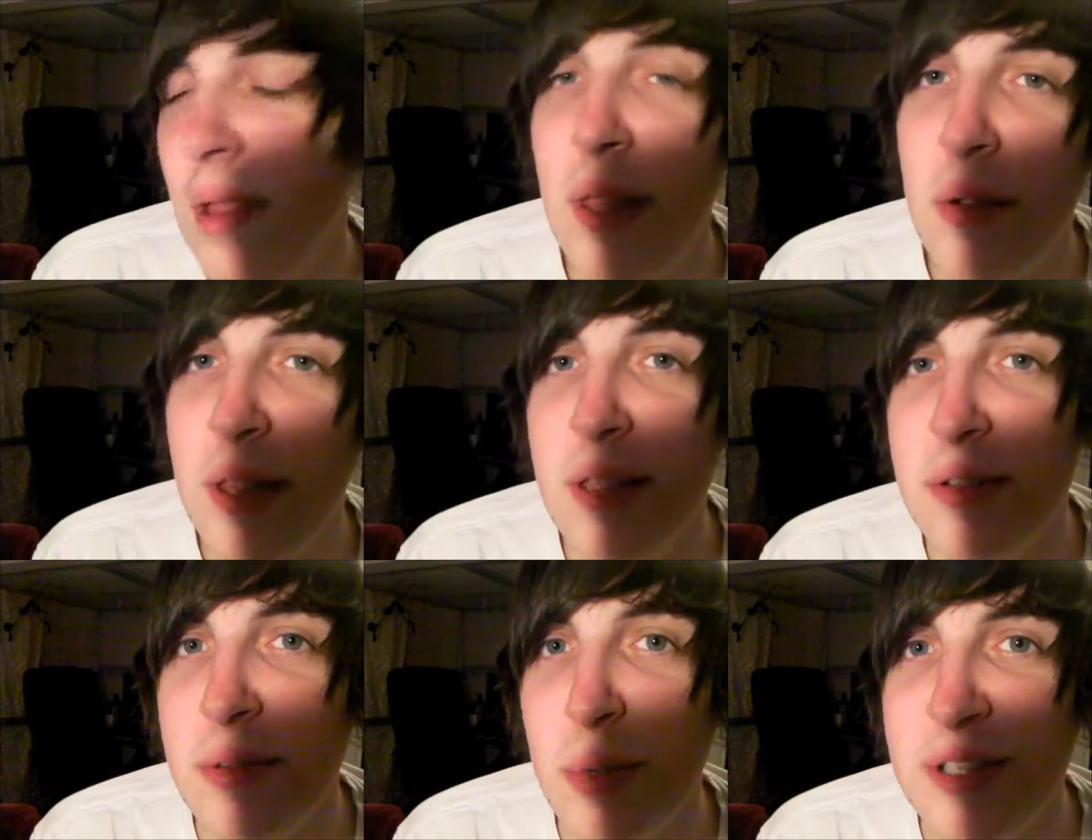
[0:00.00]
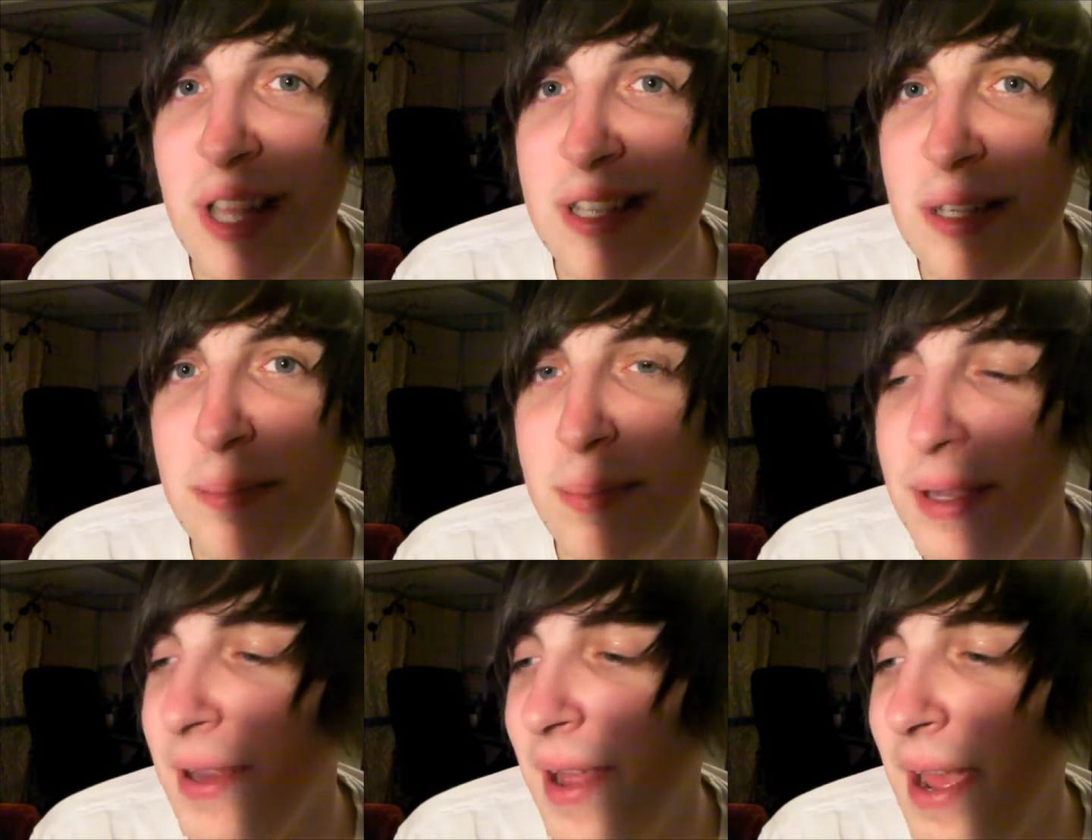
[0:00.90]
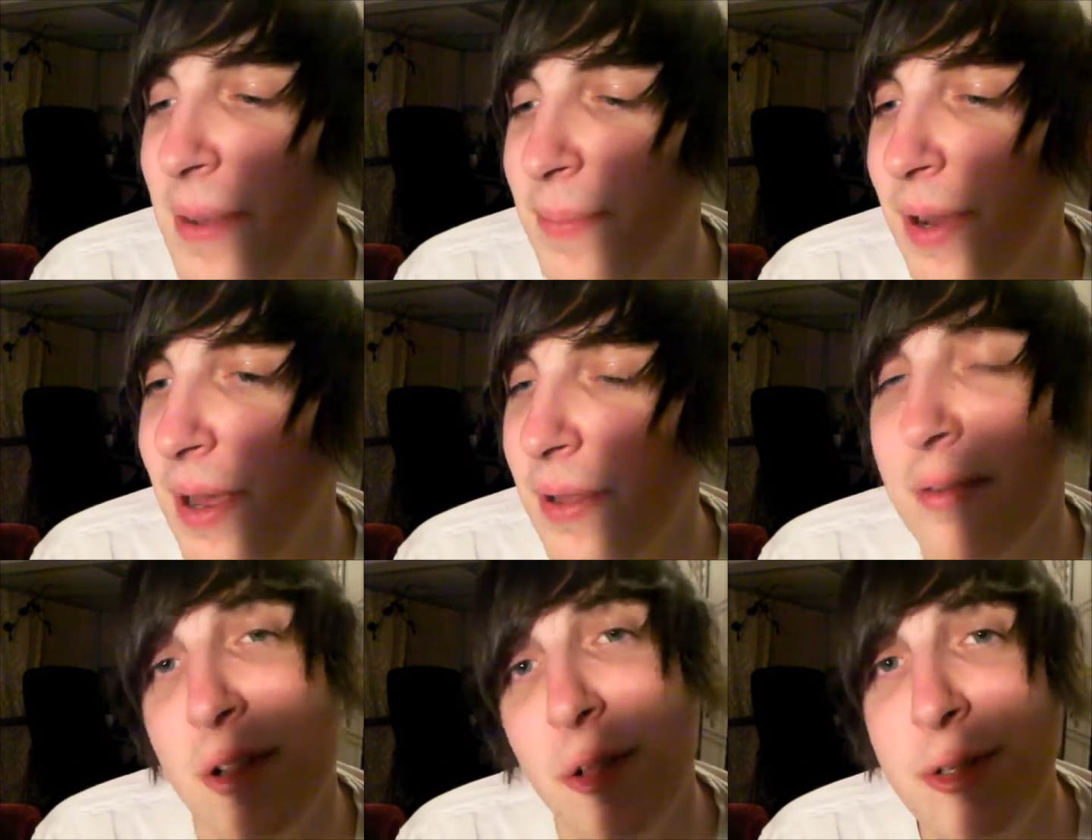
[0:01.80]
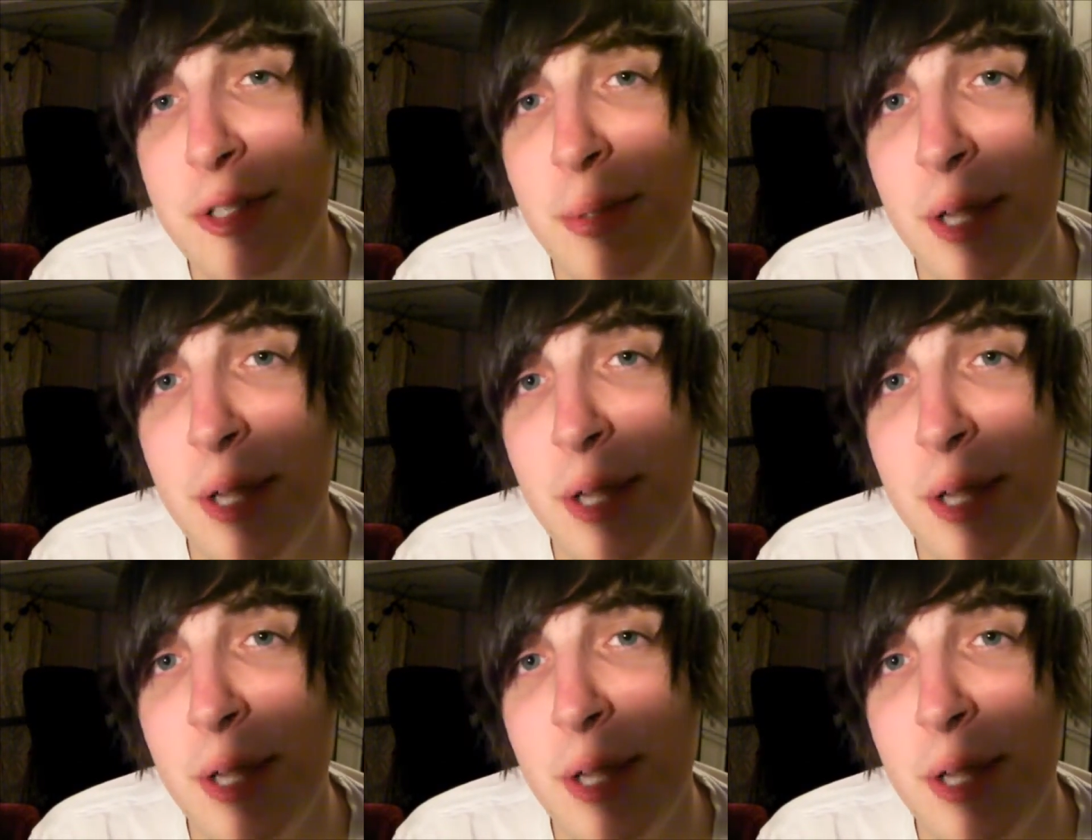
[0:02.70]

Yeah, okay, so it wasn't actually midnight, but close to